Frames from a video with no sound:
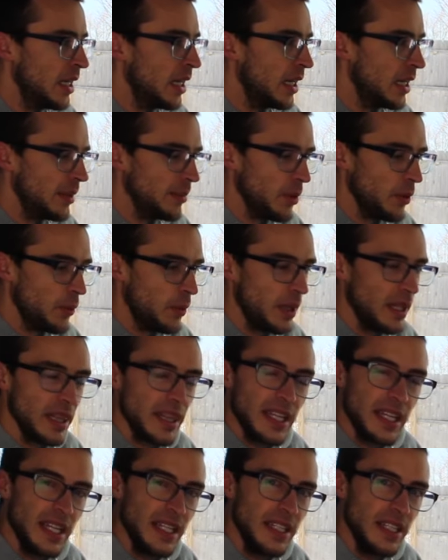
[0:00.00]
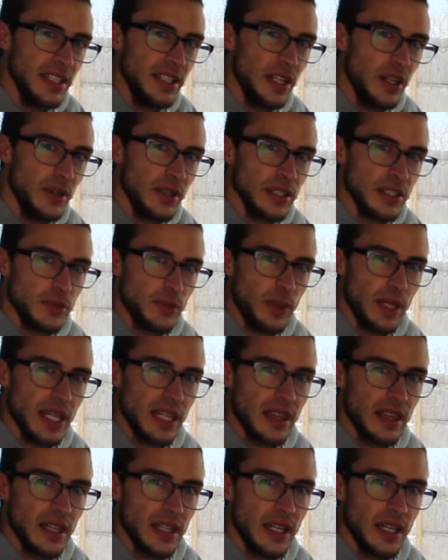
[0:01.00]
The one thing I did notice
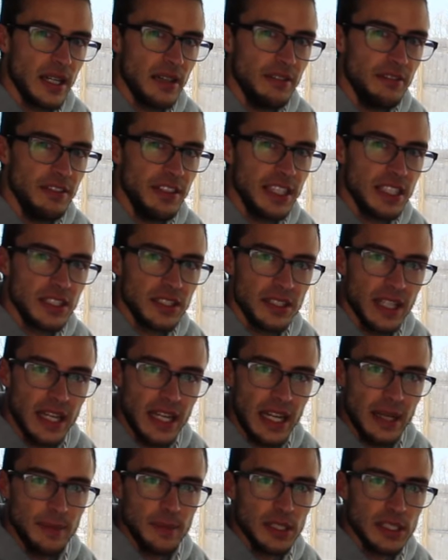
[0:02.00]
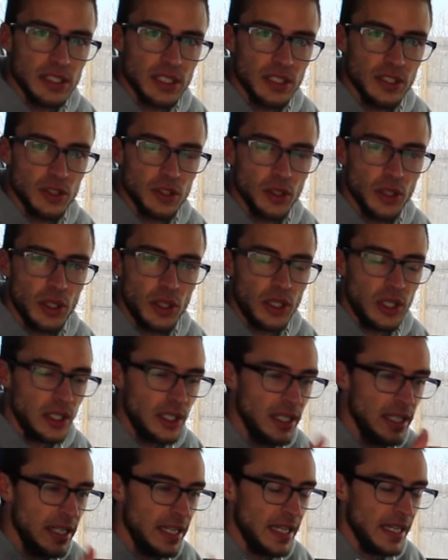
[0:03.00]
with vehicle dynamics
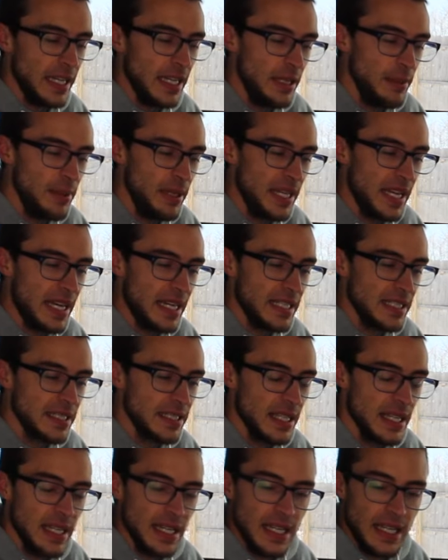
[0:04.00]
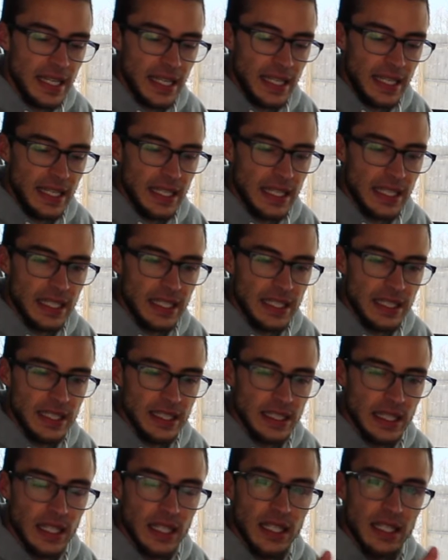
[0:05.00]
control, ABS,
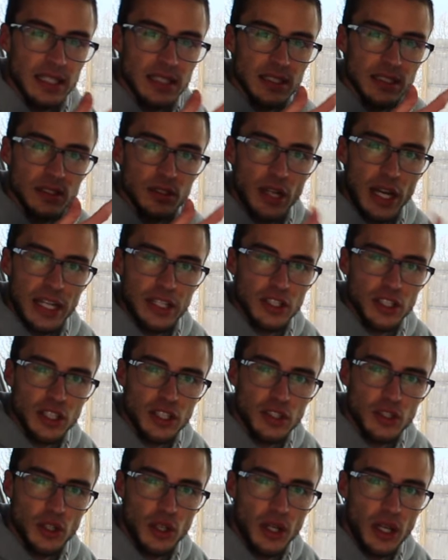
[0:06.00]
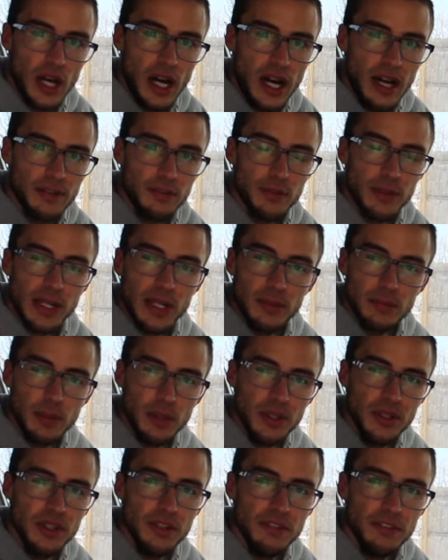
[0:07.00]
and traction control off when I
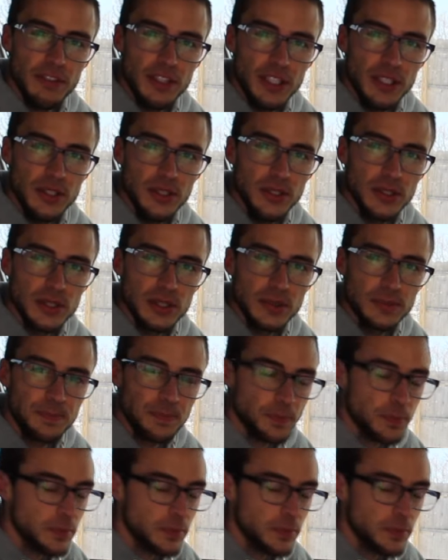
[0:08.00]
pulled the fuse,